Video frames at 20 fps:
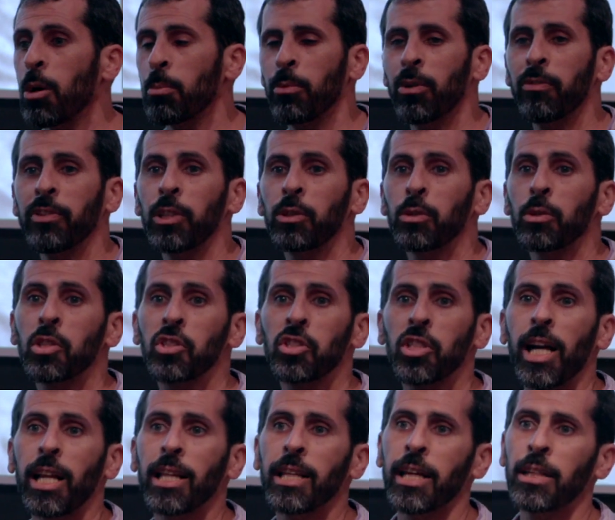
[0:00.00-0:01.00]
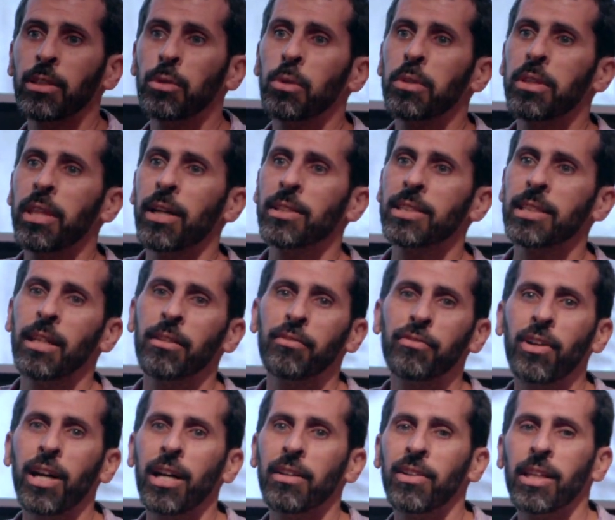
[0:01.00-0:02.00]
Moving to Australia in
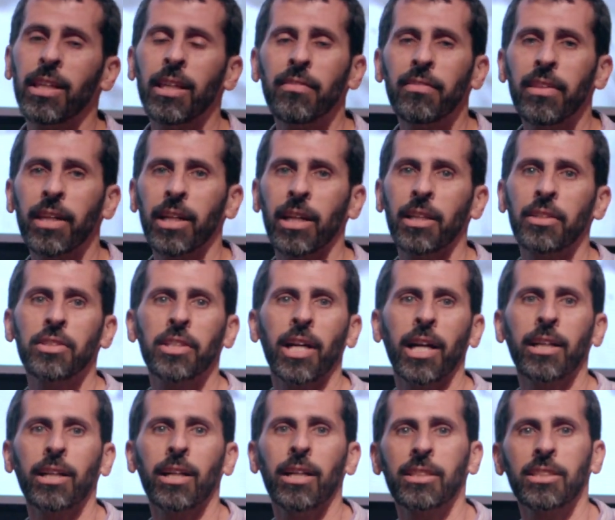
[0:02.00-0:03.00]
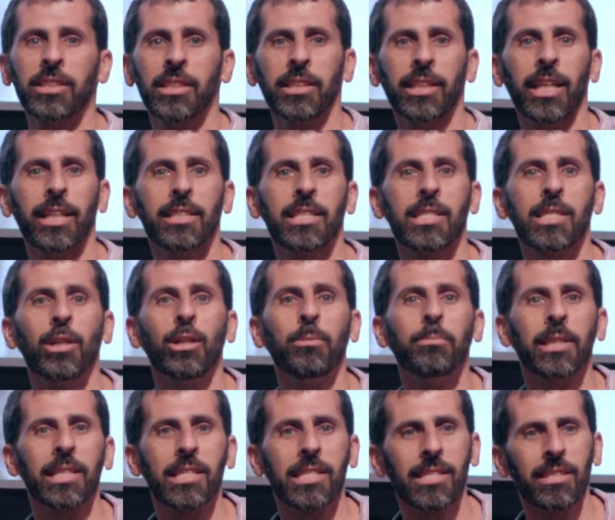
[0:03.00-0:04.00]
2005, I loved the country and culture, yet so
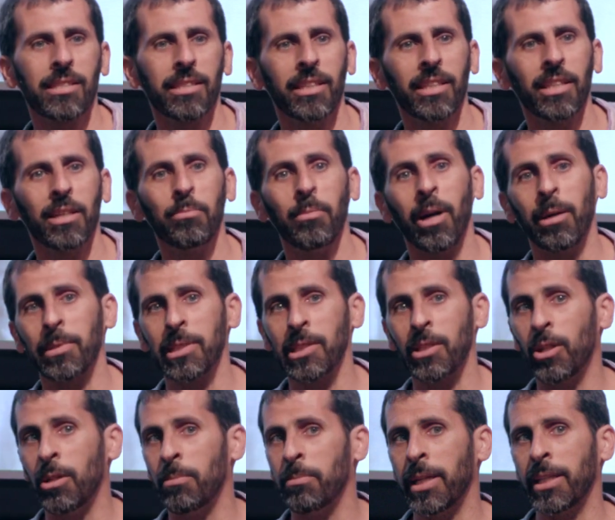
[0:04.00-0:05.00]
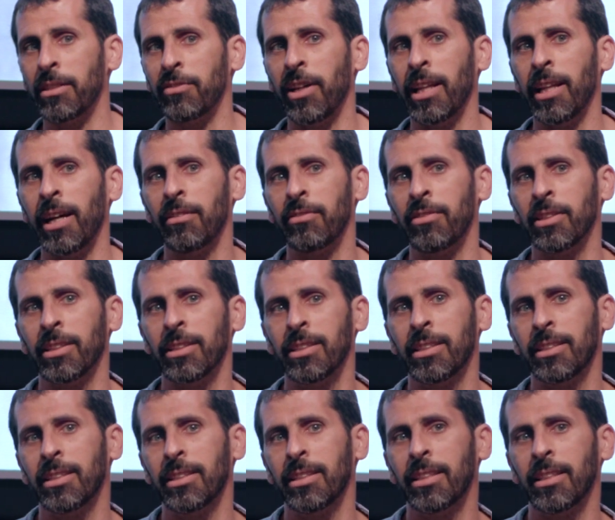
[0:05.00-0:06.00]
missed Mama's homemade falafel.
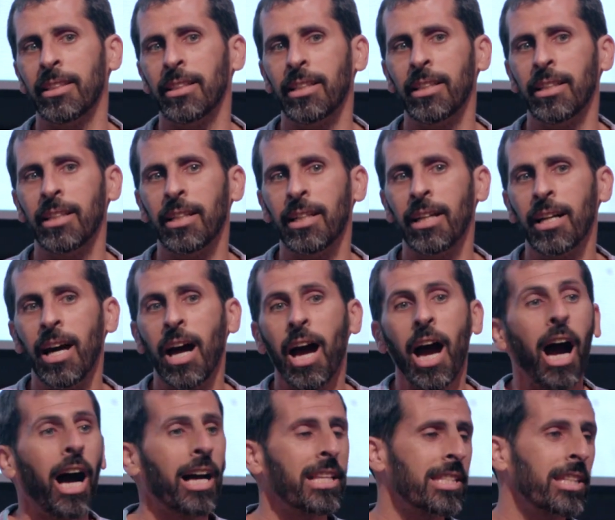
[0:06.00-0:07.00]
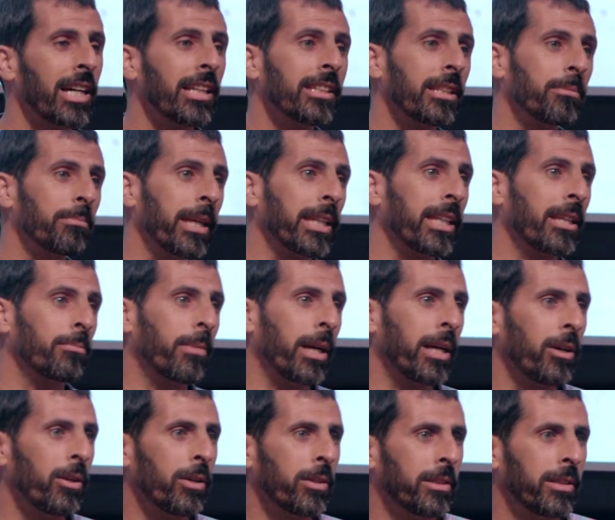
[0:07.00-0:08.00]
I started making my
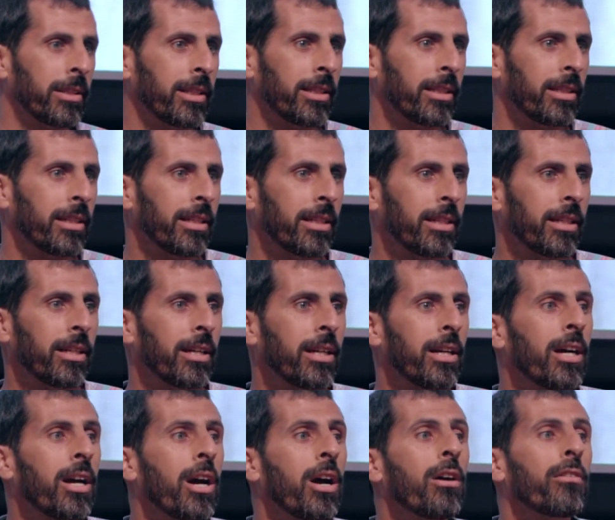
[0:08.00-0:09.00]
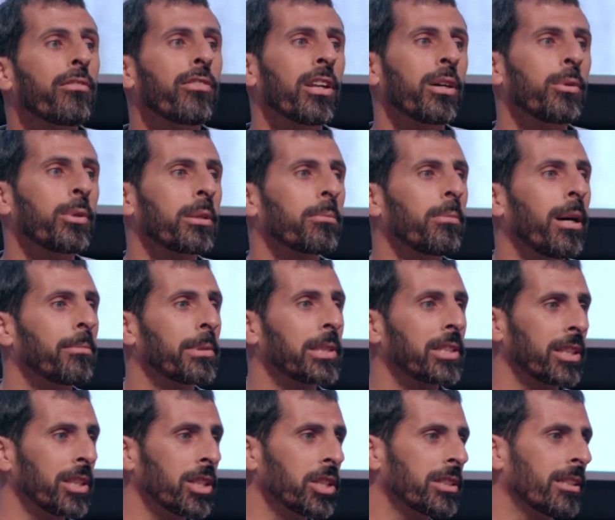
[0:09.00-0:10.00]
own, following Mama's
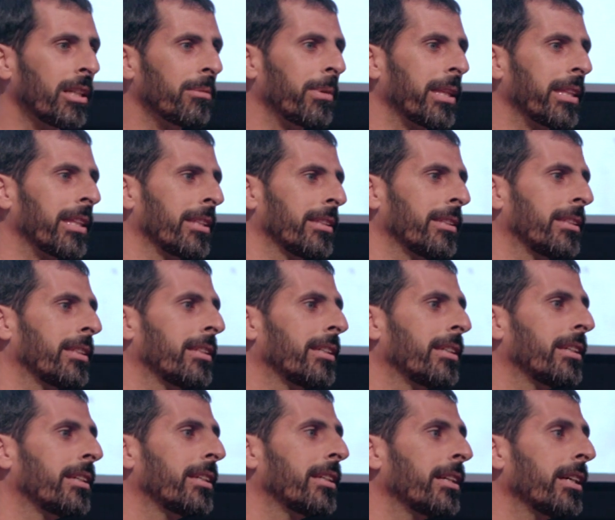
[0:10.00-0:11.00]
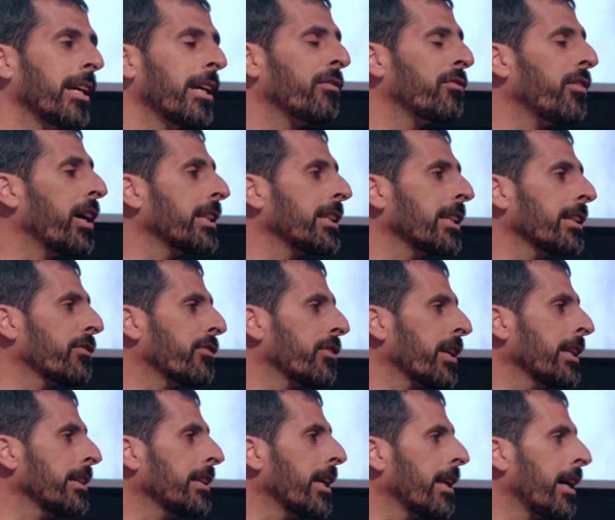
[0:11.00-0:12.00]
traditional method, inviting a
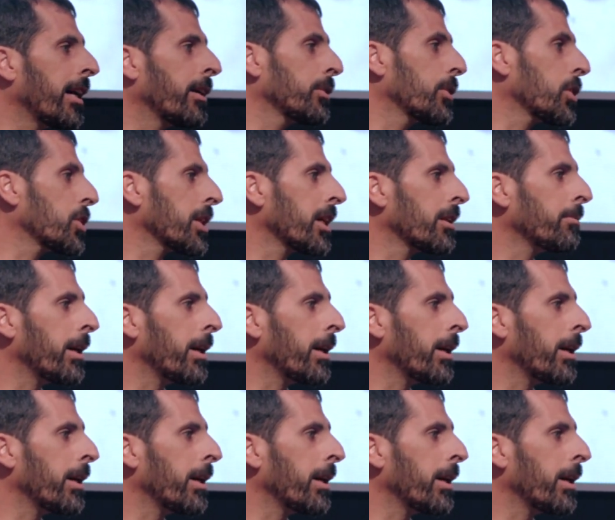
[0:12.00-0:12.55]
friend around to share